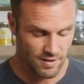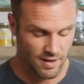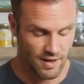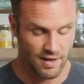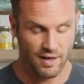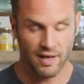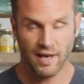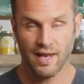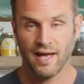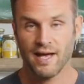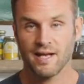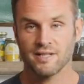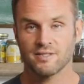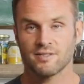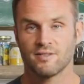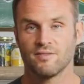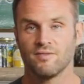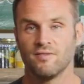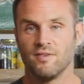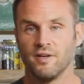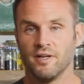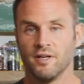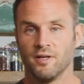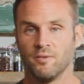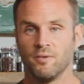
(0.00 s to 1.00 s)
And last and
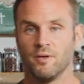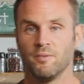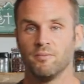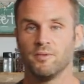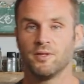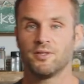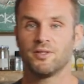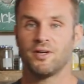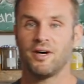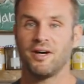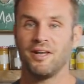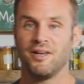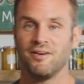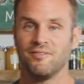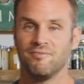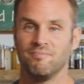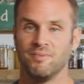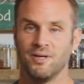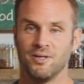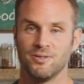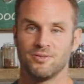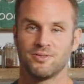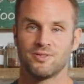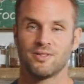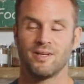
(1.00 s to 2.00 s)
final one, which I love
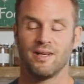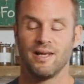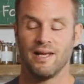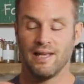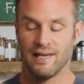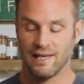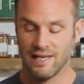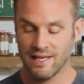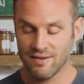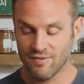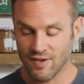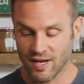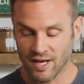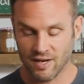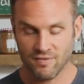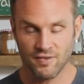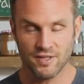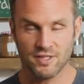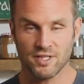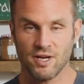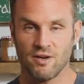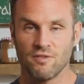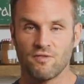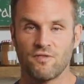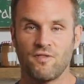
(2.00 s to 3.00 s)
most. Leave out if
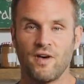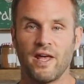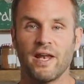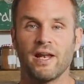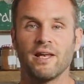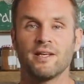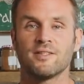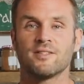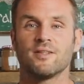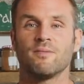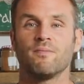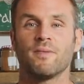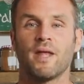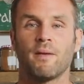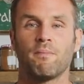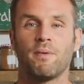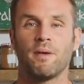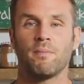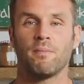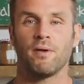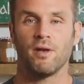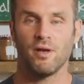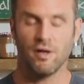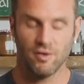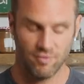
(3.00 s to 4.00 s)
you don't. Fennel is something that
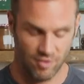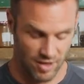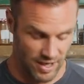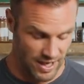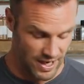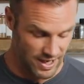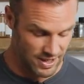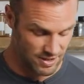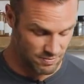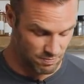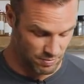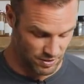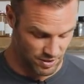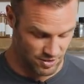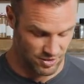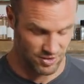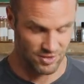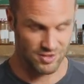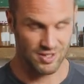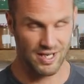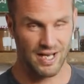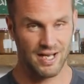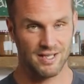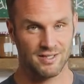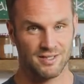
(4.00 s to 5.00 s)
people love or hate, but it
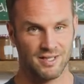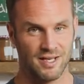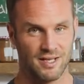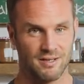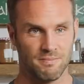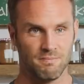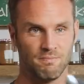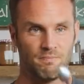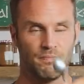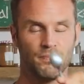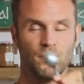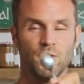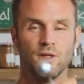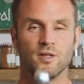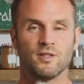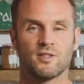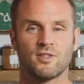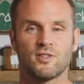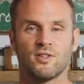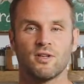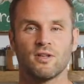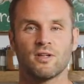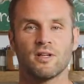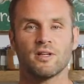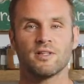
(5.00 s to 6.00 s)
just adds that
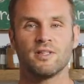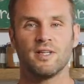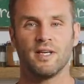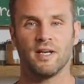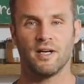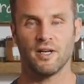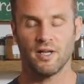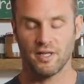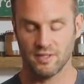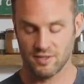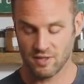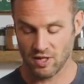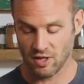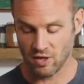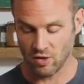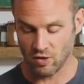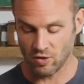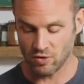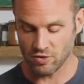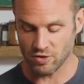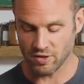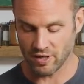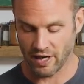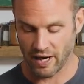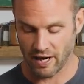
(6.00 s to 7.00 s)
subtlety and a nice kind of
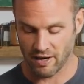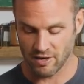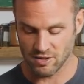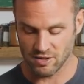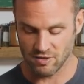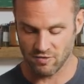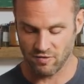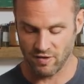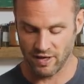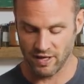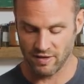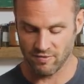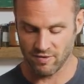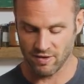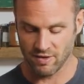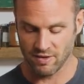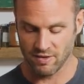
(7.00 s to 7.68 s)
undercarriage of flavor.